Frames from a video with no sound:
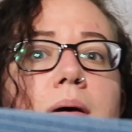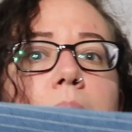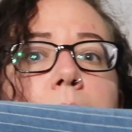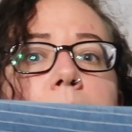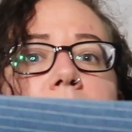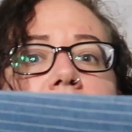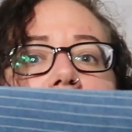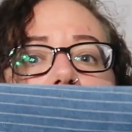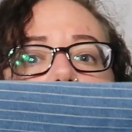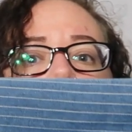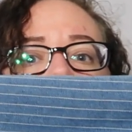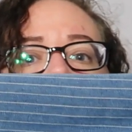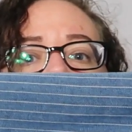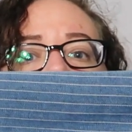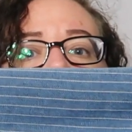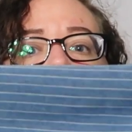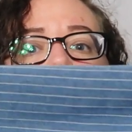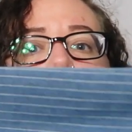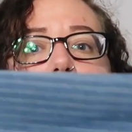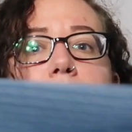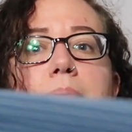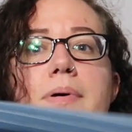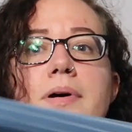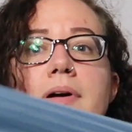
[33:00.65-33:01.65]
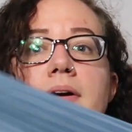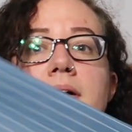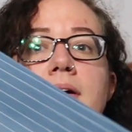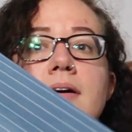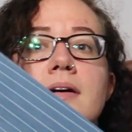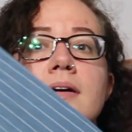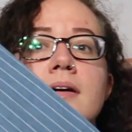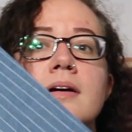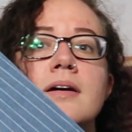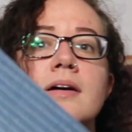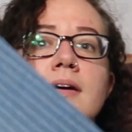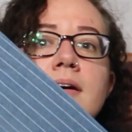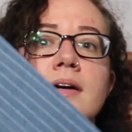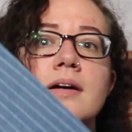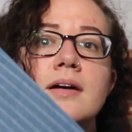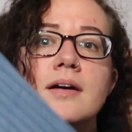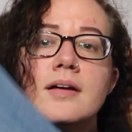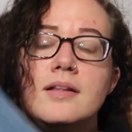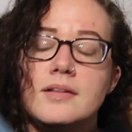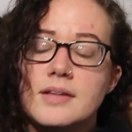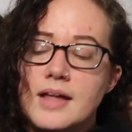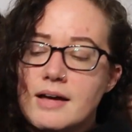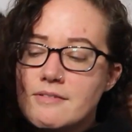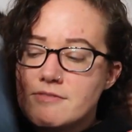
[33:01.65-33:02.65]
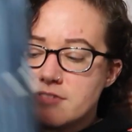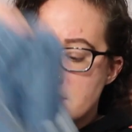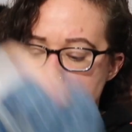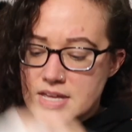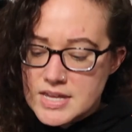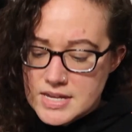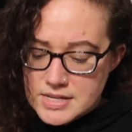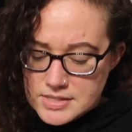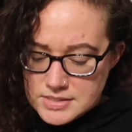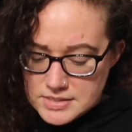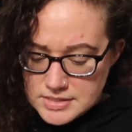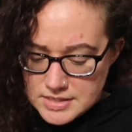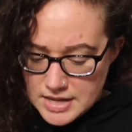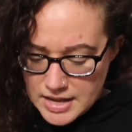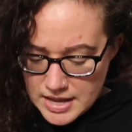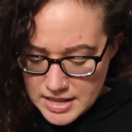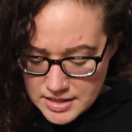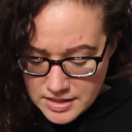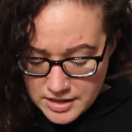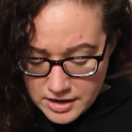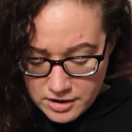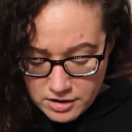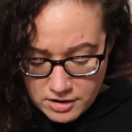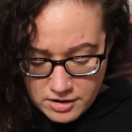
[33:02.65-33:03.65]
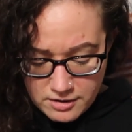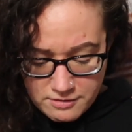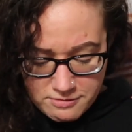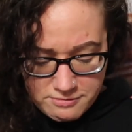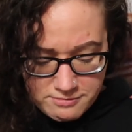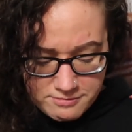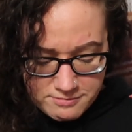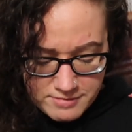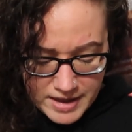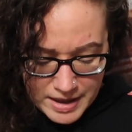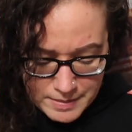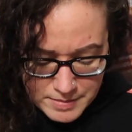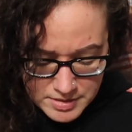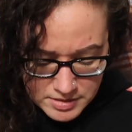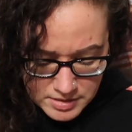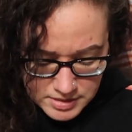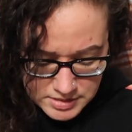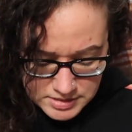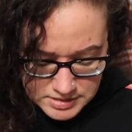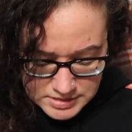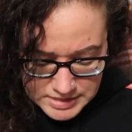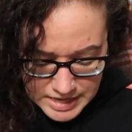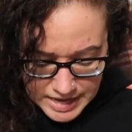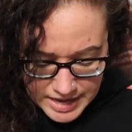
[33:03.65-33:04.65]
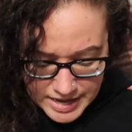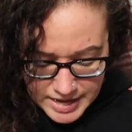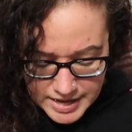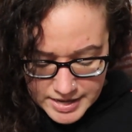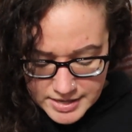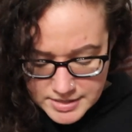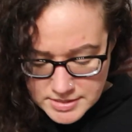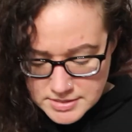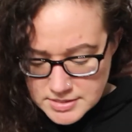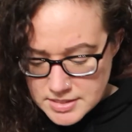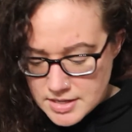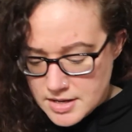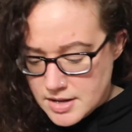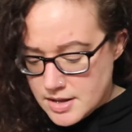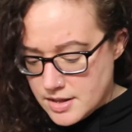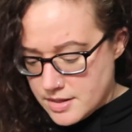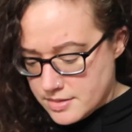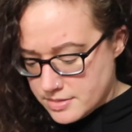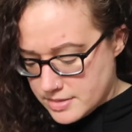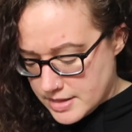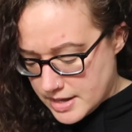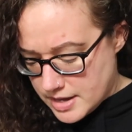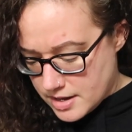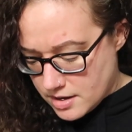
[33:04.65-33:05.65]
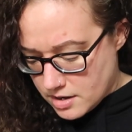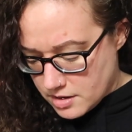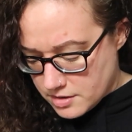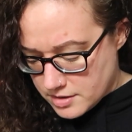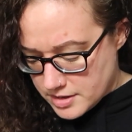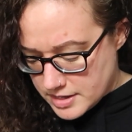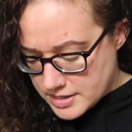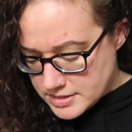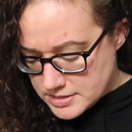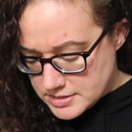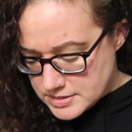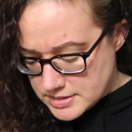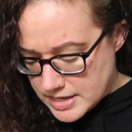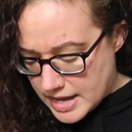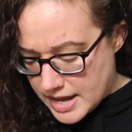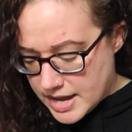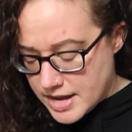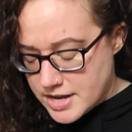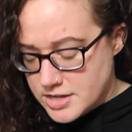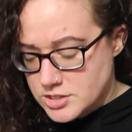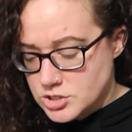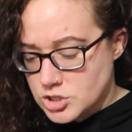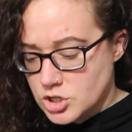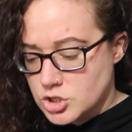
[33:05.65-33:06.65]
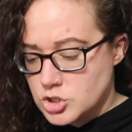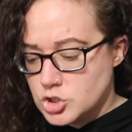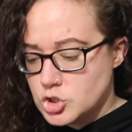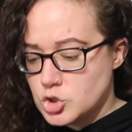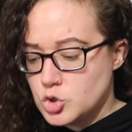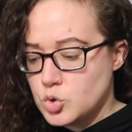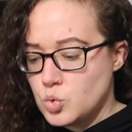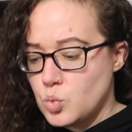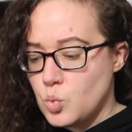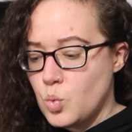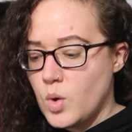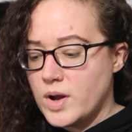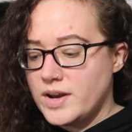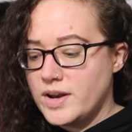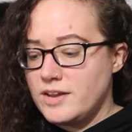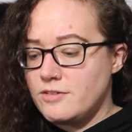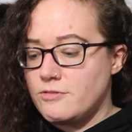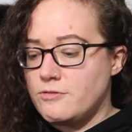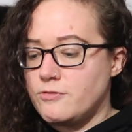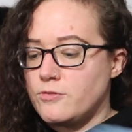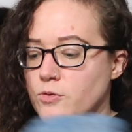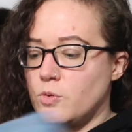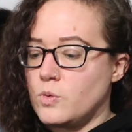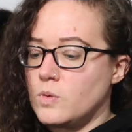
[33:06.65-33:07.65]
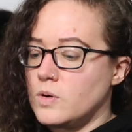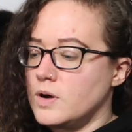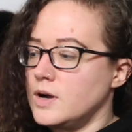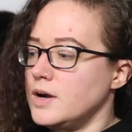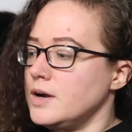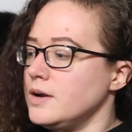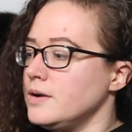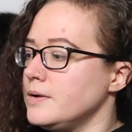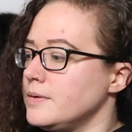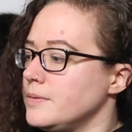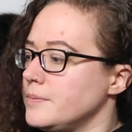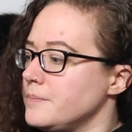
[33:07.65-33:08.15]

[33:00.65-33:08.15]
pinstripe. Love these, and they're a fabulous size. They are a size 24,